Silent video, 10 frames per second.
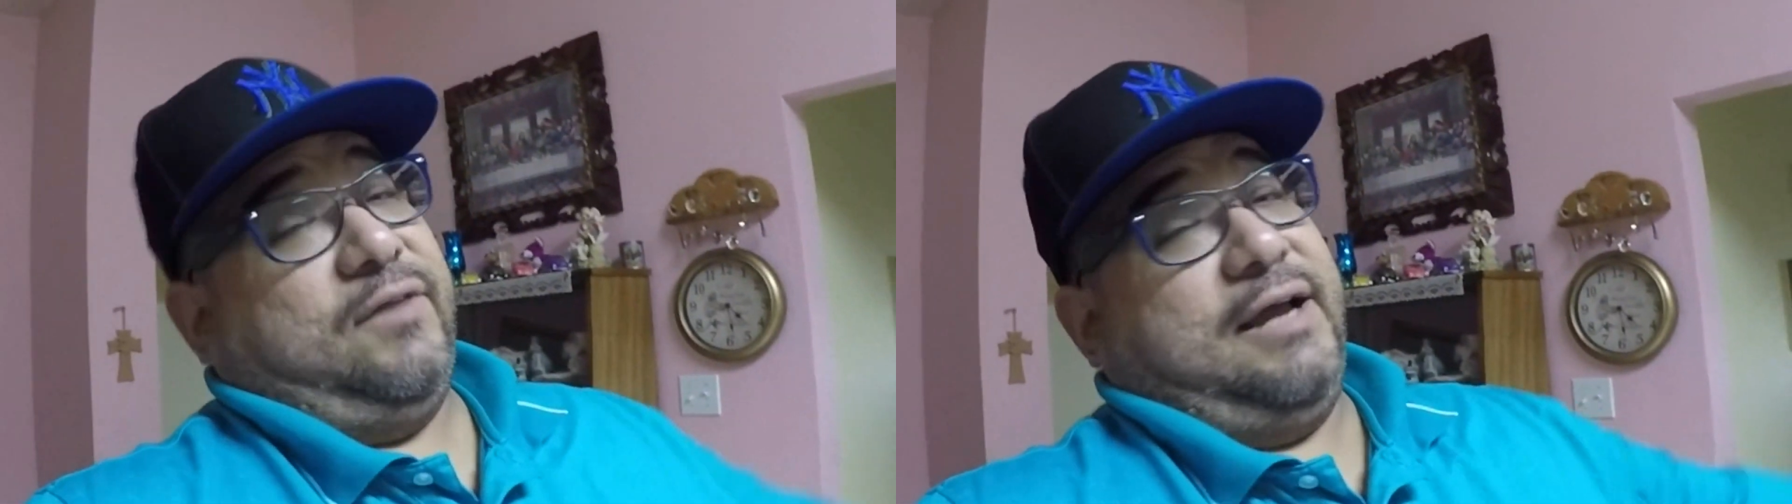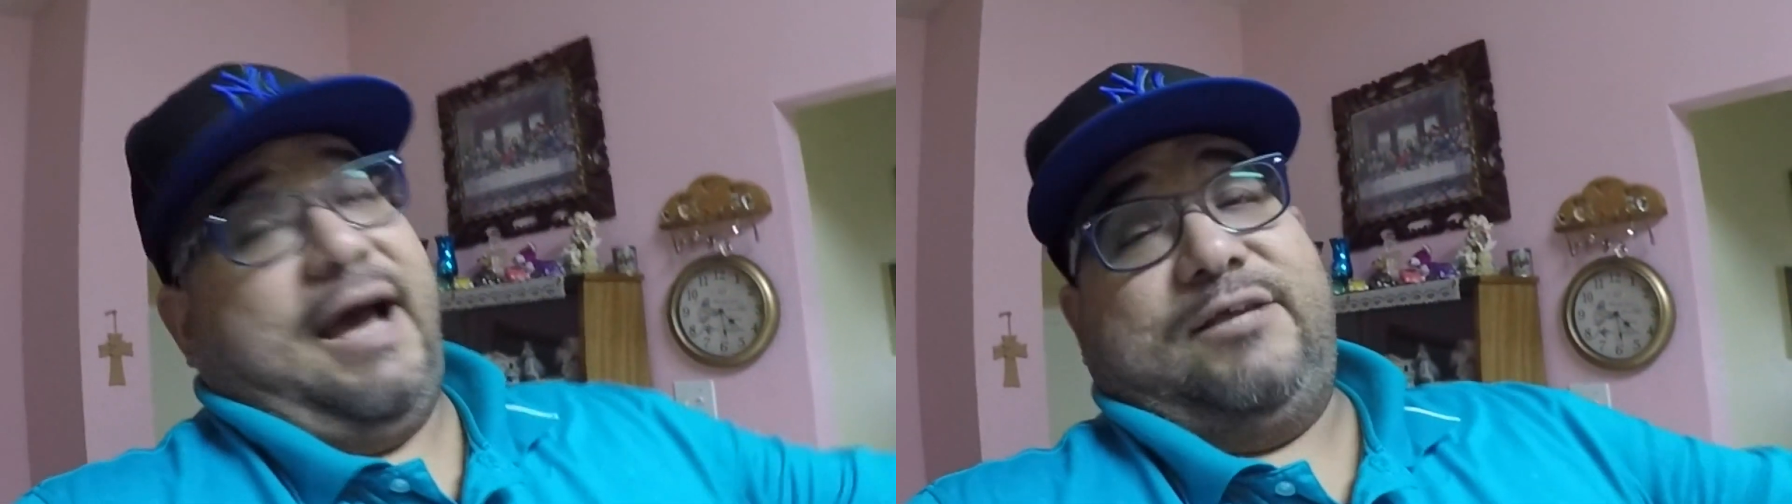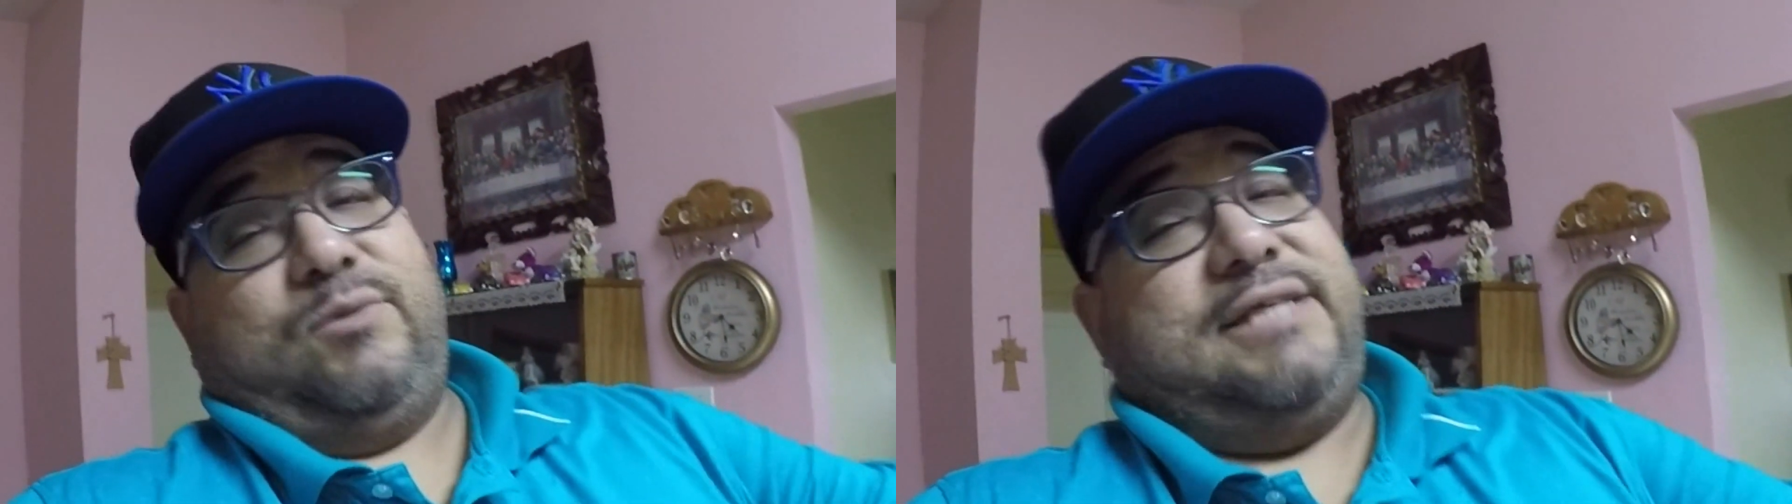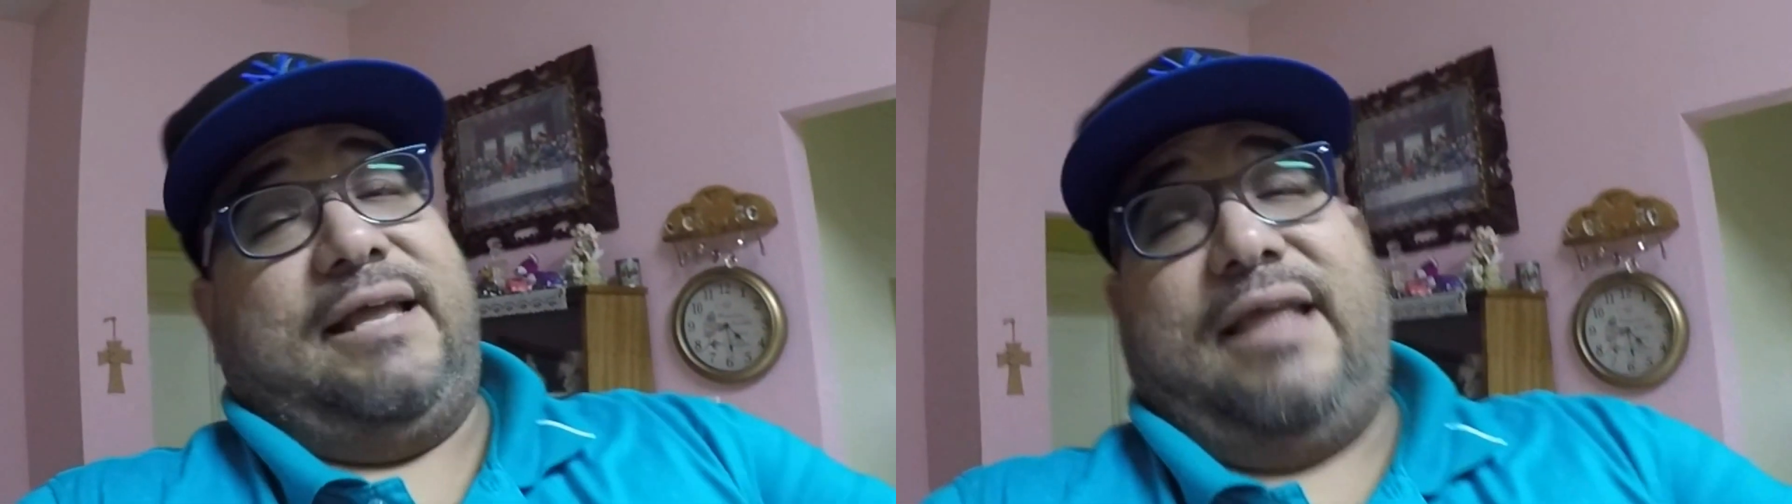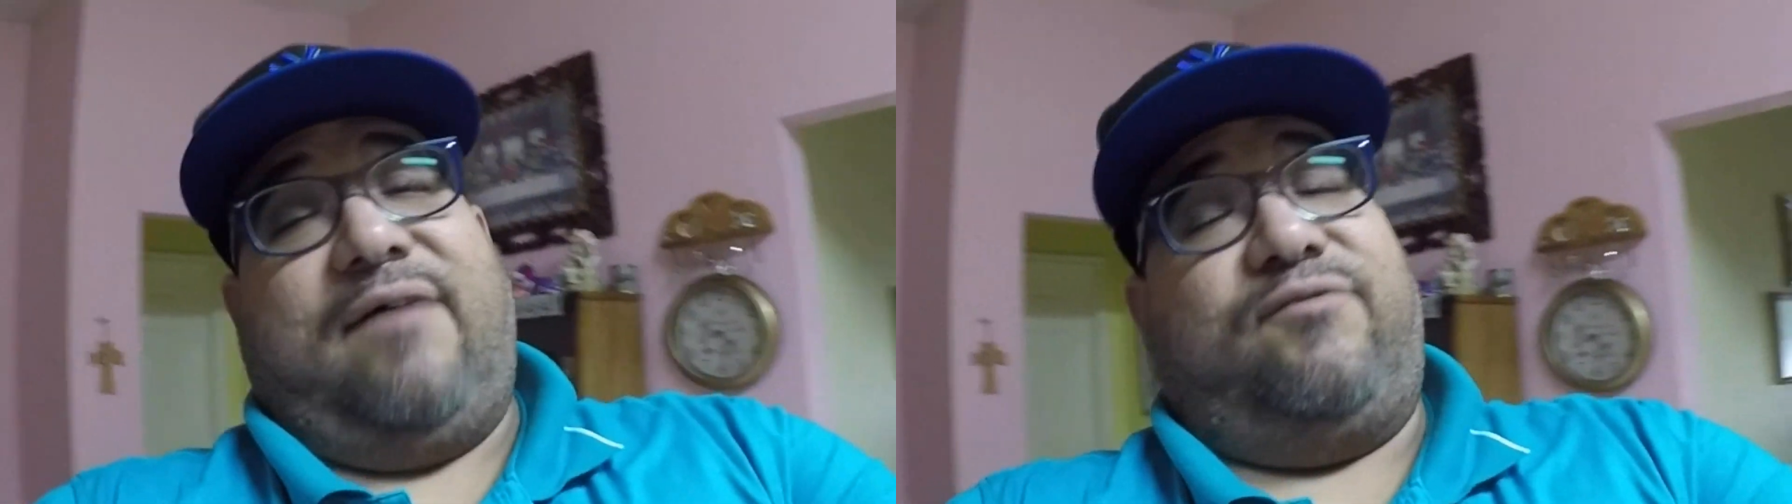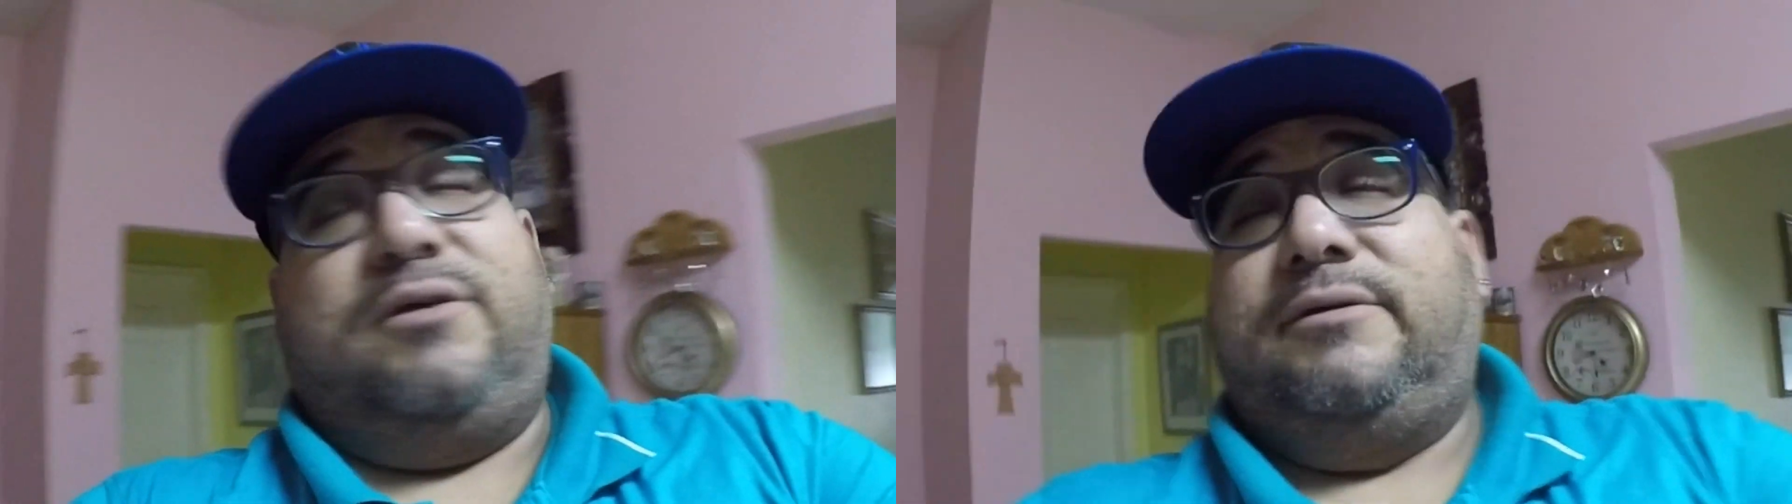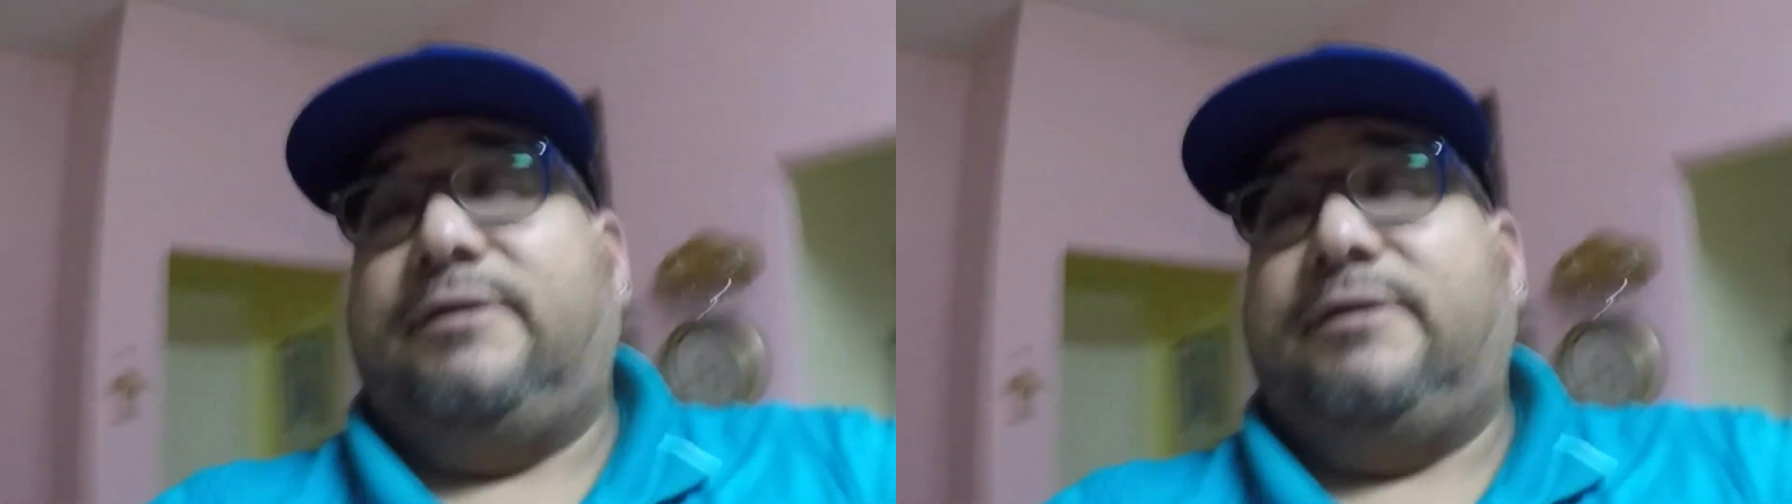for the guys once they left.